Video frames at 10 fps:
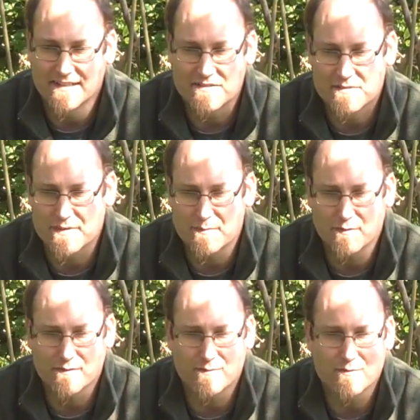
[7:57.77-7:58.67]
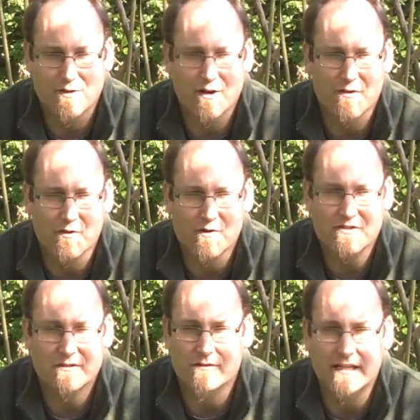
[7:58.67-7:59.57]
some people will call the
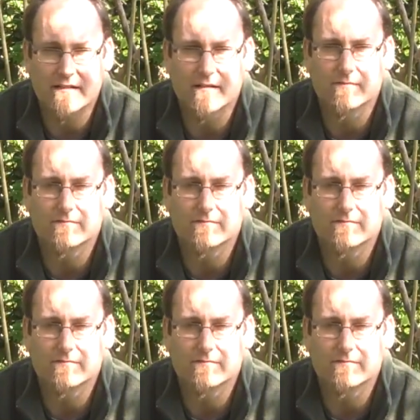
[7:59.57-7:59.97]
crystal kingdom.